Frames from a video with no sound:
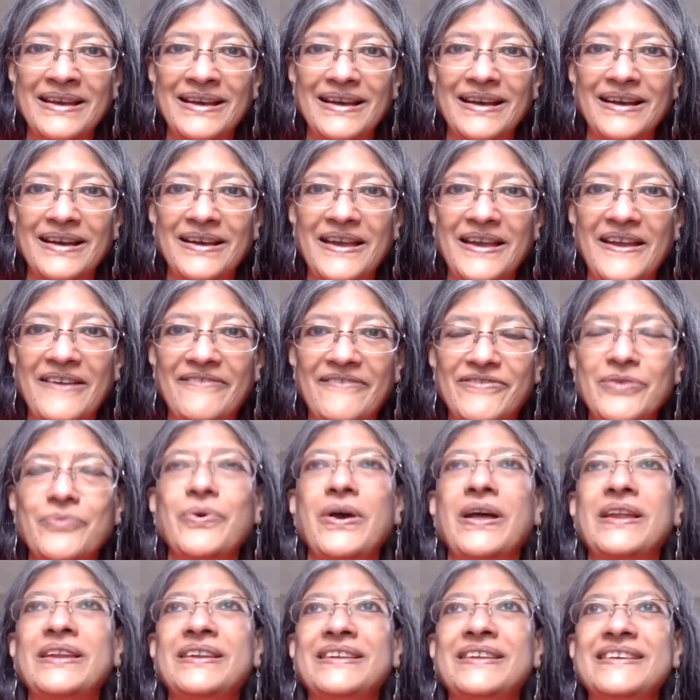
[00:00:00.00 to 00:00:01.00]

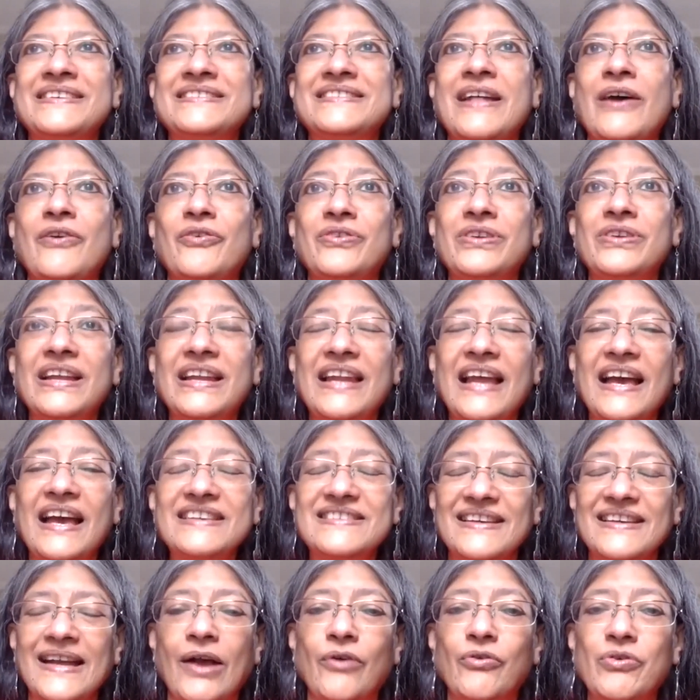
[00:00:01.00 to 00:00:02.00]
Everyone is now
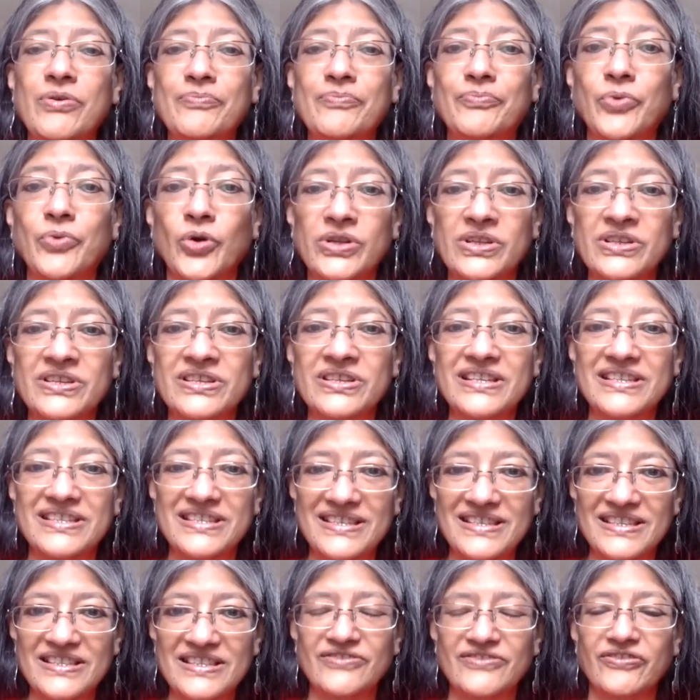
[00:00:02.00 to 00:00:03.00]
realizing how important
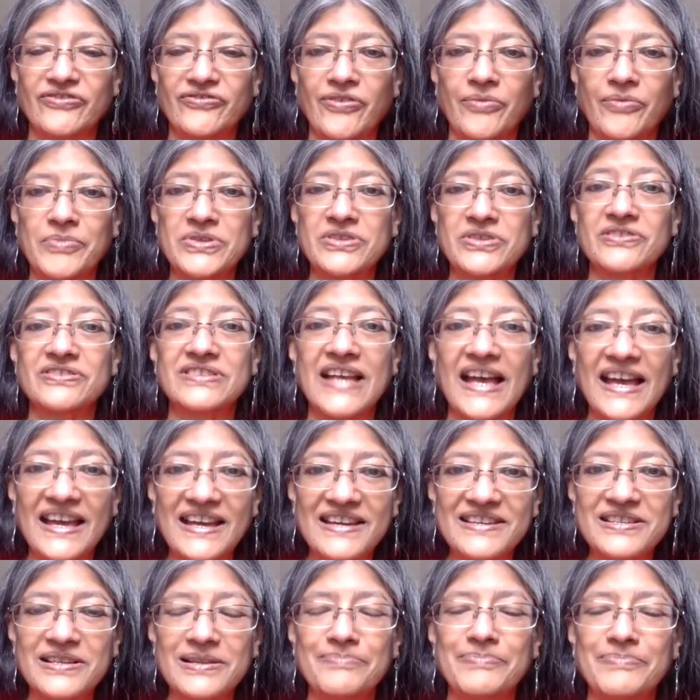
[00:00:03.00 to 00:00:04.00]
it is from a
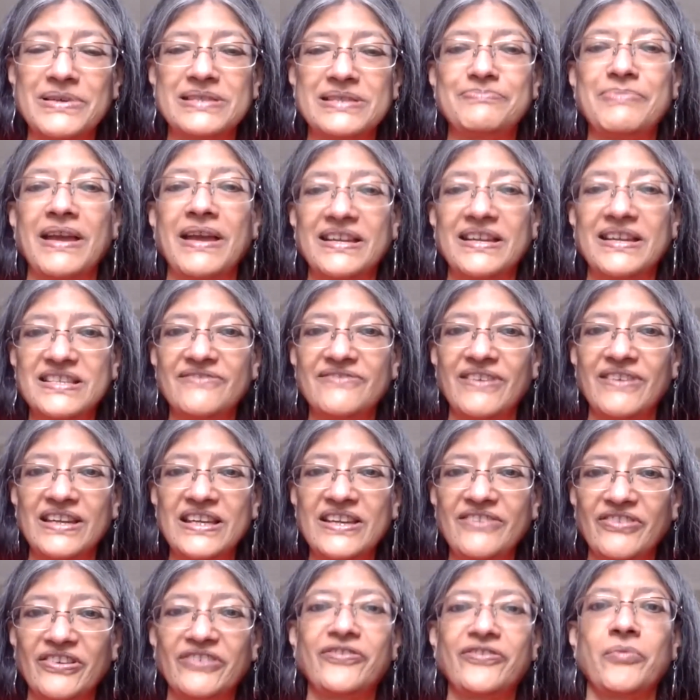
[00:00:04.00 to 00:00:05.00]
societal perspective
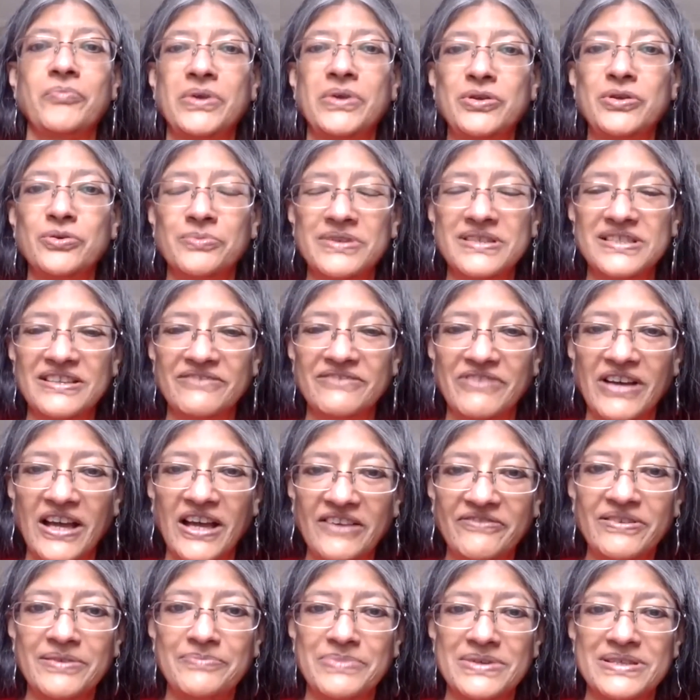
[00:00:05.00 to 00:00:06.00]
and even from a human
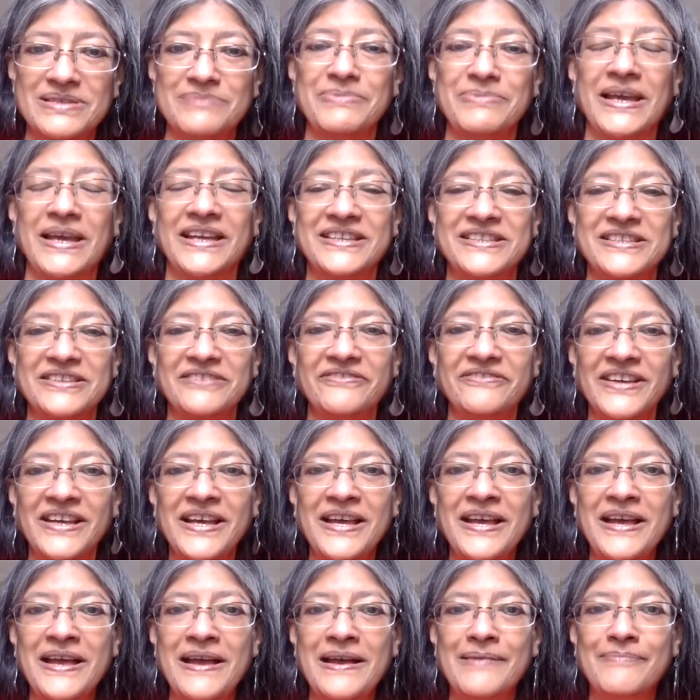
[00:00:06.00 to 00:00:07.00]
survival perspective.
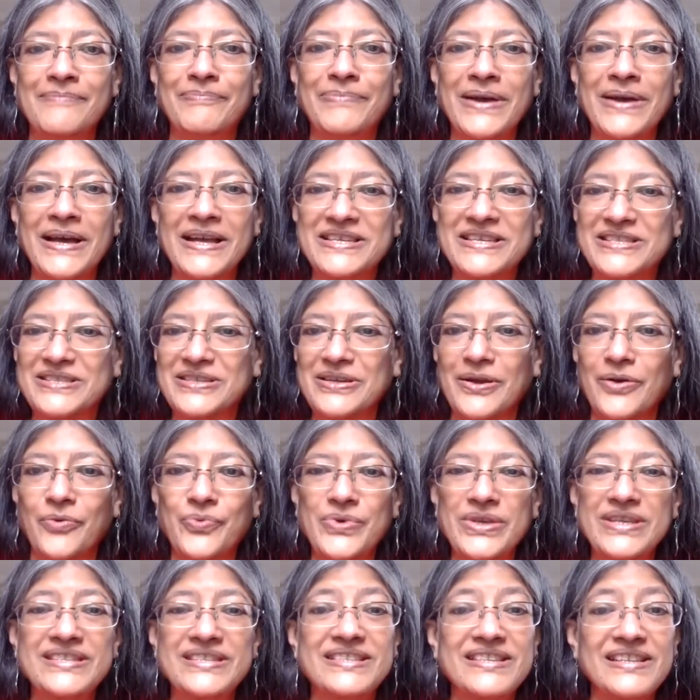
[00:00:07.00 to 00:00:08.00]
But
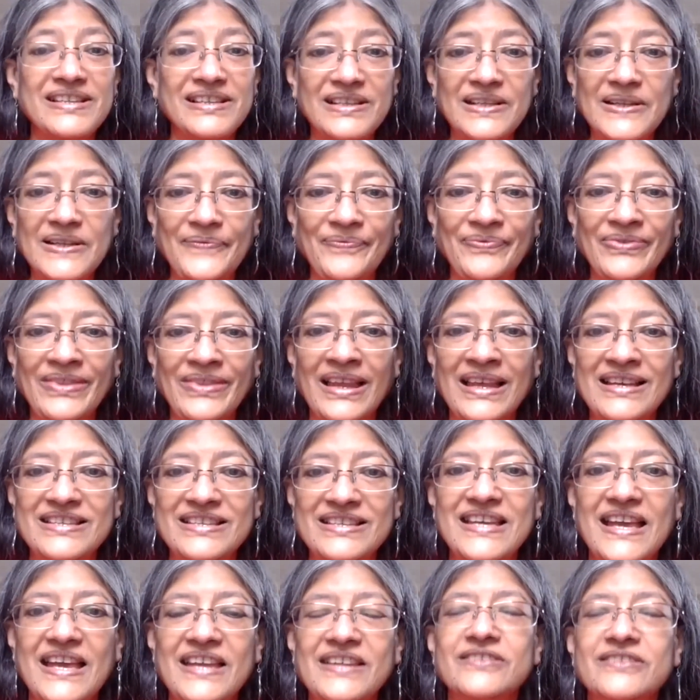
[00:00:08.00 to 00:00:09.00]
we still
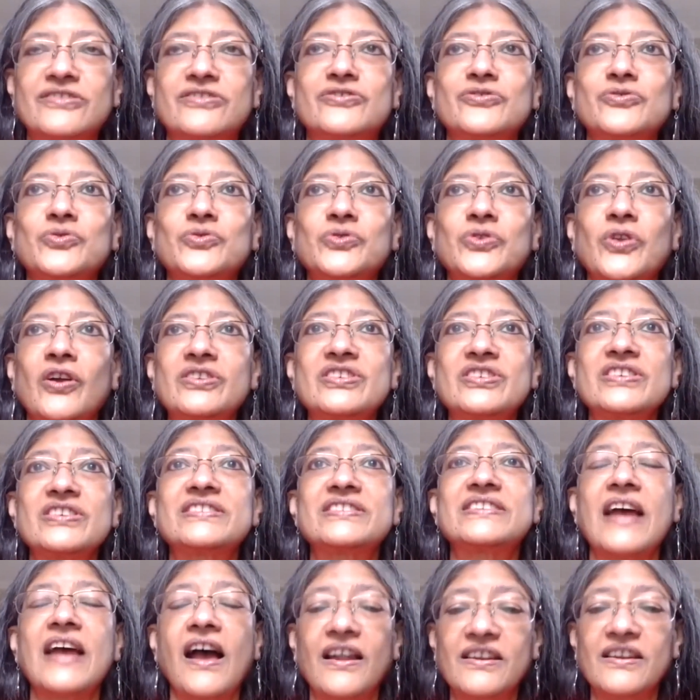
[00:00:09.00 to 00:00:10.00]
tend to not
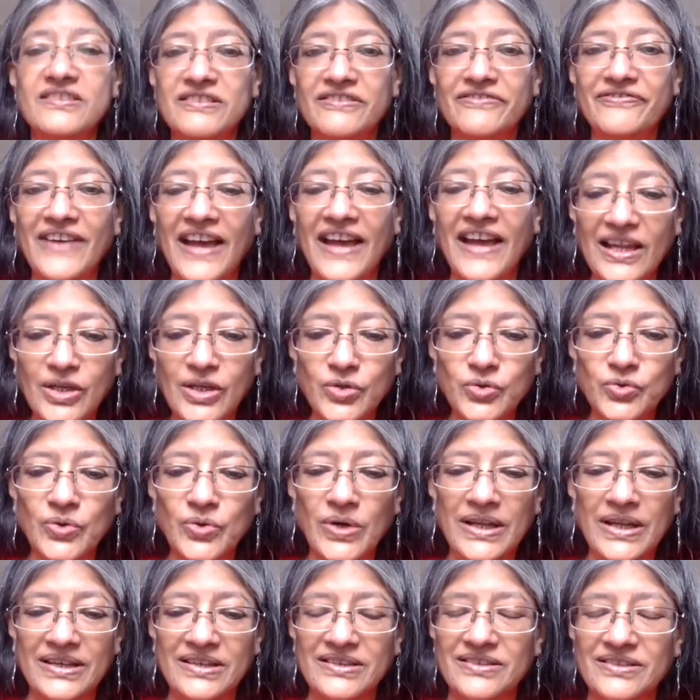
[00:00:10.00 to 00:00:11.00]
just
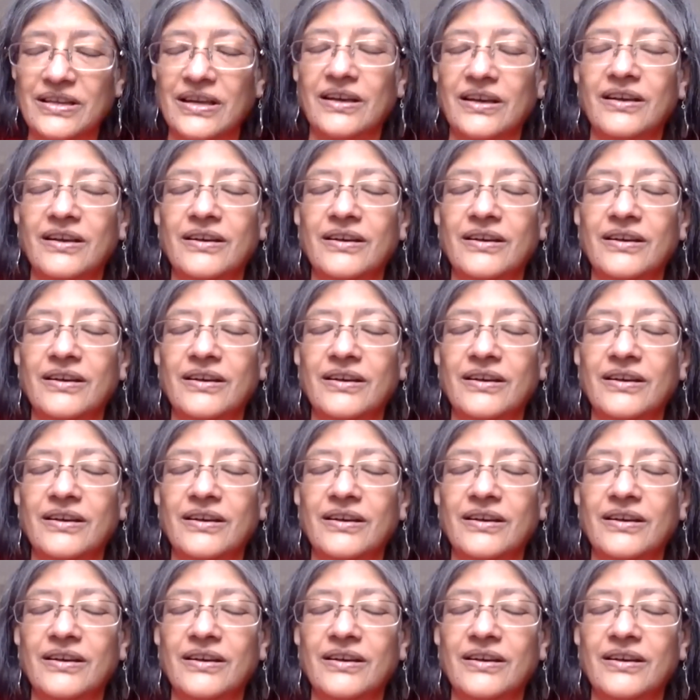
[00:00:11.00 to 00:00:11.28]
undervalue and